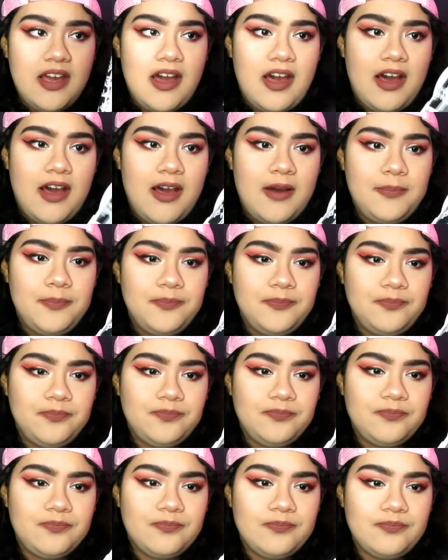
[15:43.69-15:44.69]
One
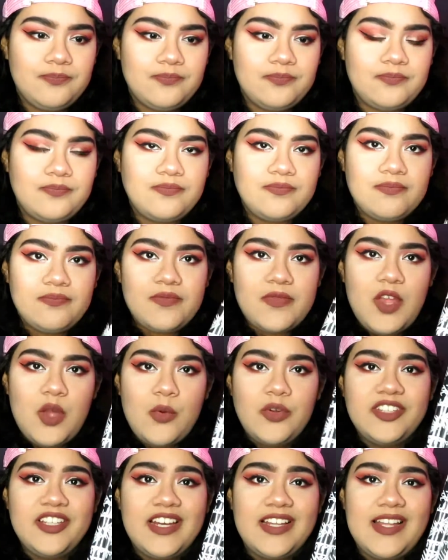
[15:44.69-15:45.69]

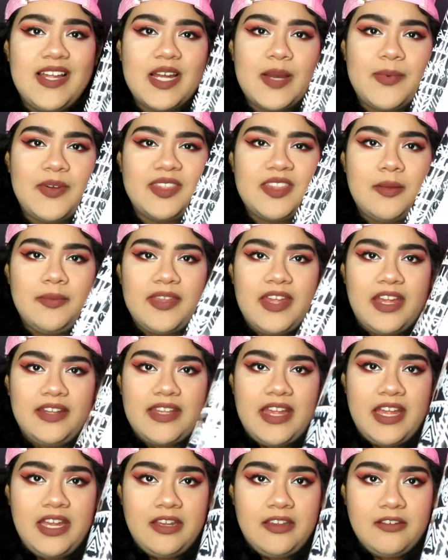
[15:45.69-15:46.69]
thing I like about them
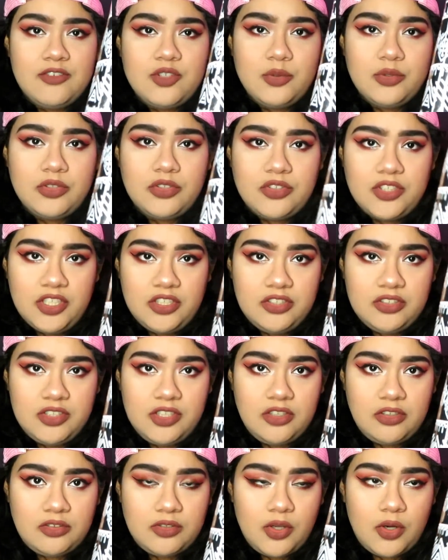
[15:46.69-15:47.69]
that it gives you
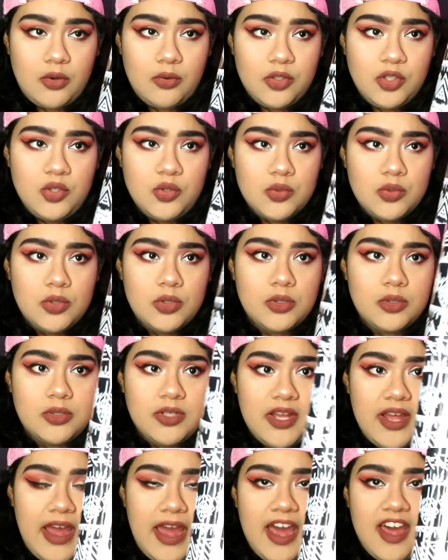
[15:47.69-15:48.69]
60, so you will
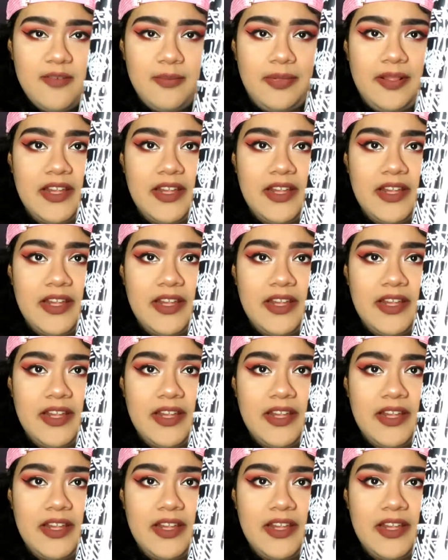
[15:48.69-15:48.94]
have